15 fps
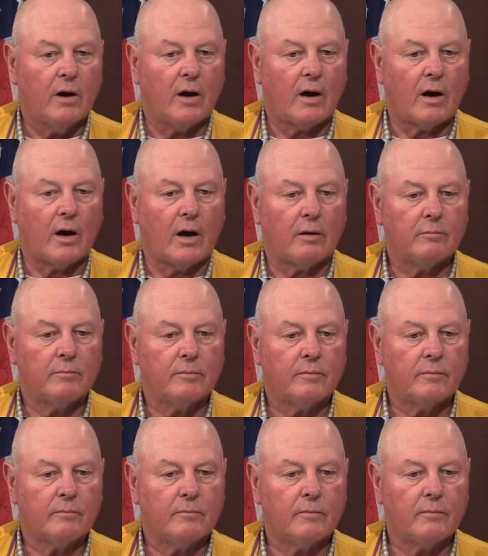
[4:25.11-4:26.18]

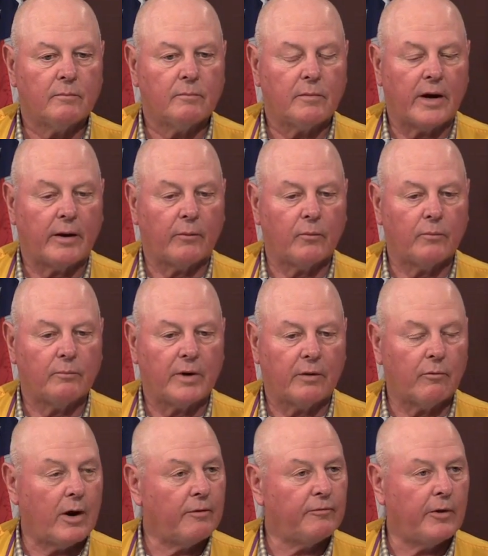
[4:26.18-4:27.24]
My
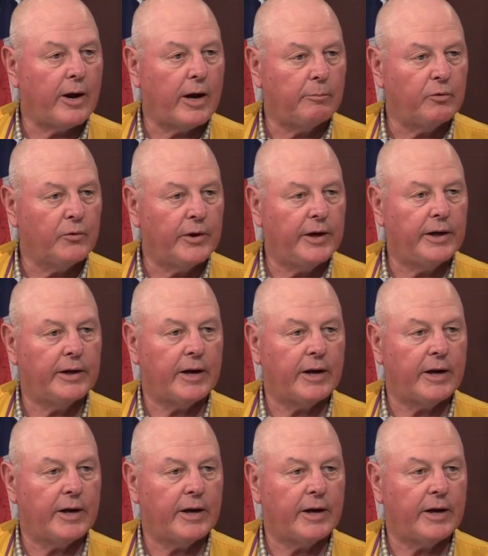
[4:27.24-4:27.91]
wife, Lion Marie,